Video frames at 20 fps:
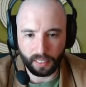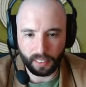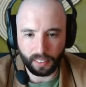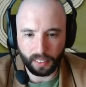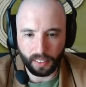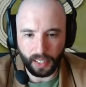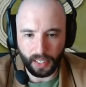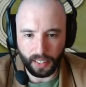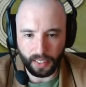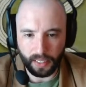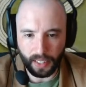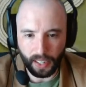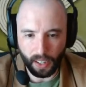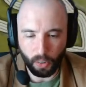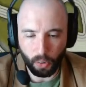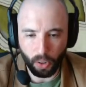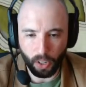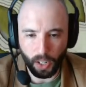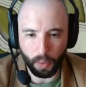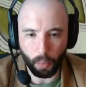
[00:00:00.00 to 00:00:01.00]
And now
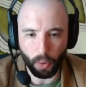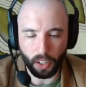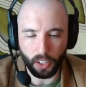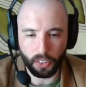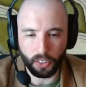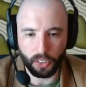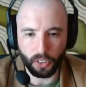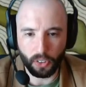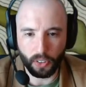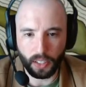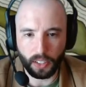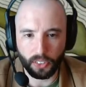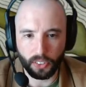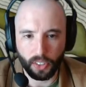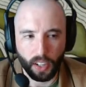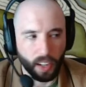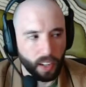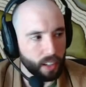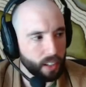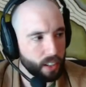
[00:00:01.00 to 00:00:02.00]
what I want to do is,
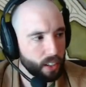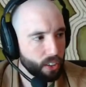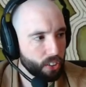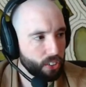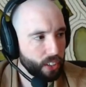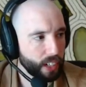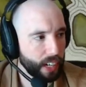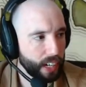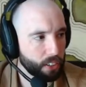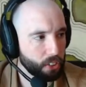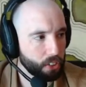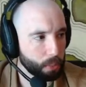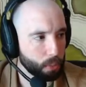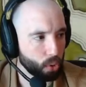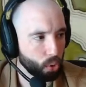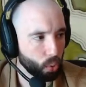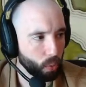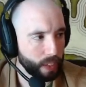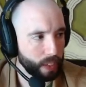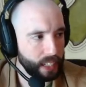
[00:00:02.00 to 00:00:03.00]
you notice I got some
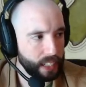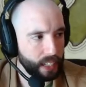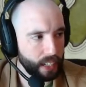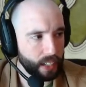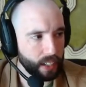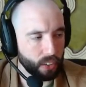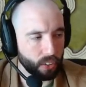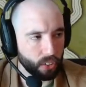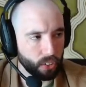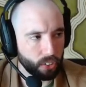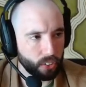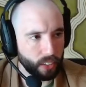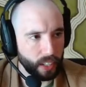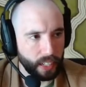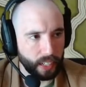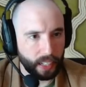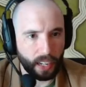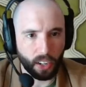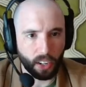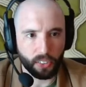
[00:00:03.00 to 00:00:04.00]
green hills
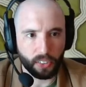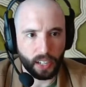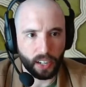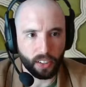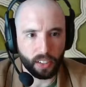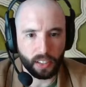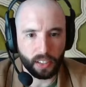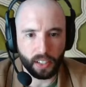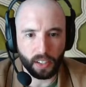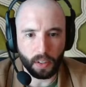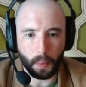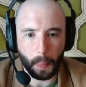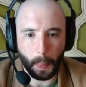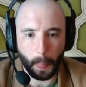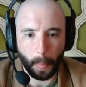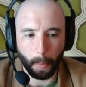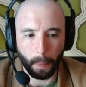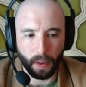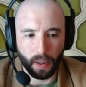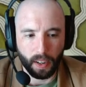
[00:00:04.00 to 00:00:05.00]
hanging out down in here.
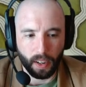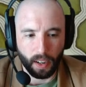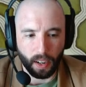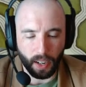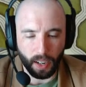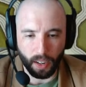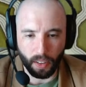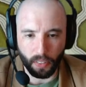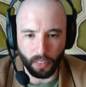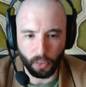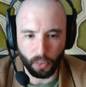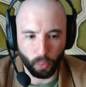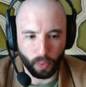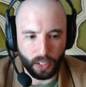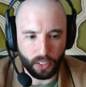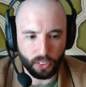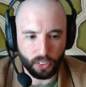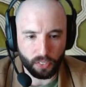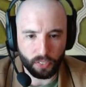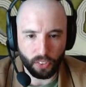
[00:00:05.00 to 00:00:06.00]
The
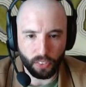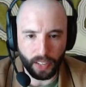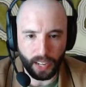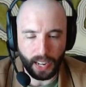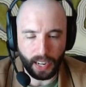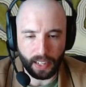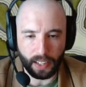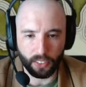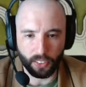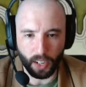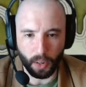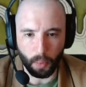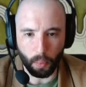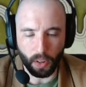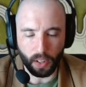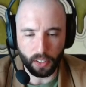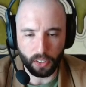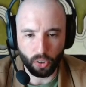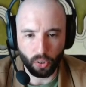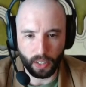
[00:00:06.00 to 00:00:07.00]
reason for that is I
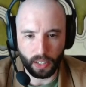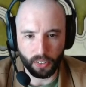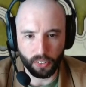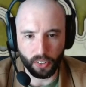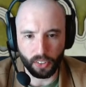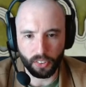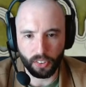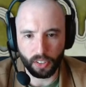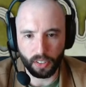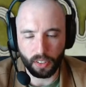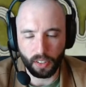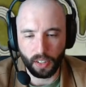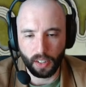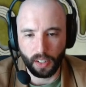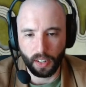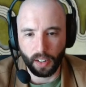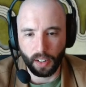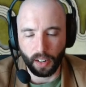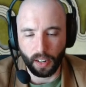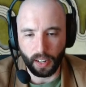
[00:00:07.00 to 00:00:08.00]
want to transition
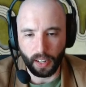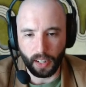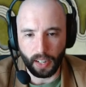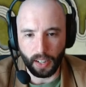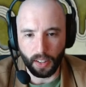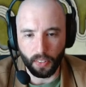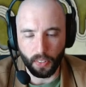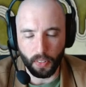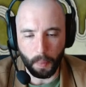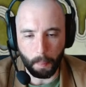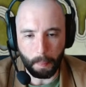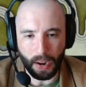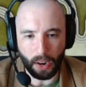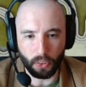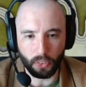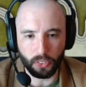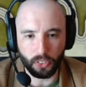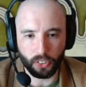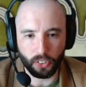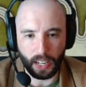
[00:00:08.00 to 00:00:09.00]
the
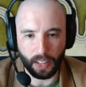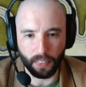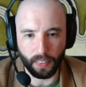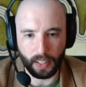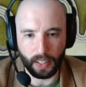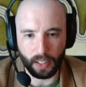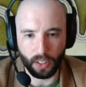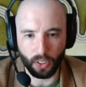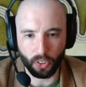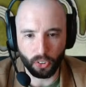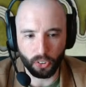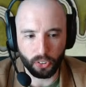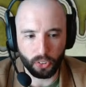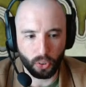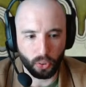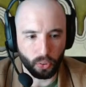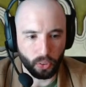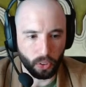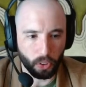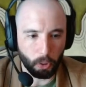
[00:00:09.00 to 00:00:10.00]
mountains and the hills
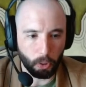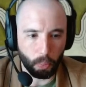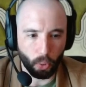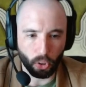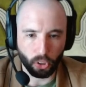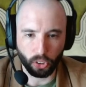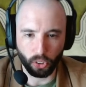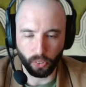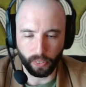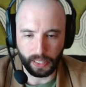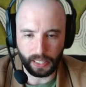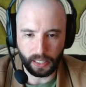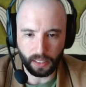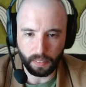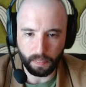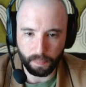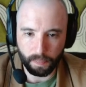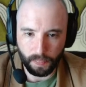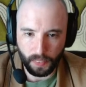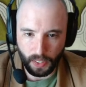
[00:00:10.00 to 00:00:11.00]
to a little more green.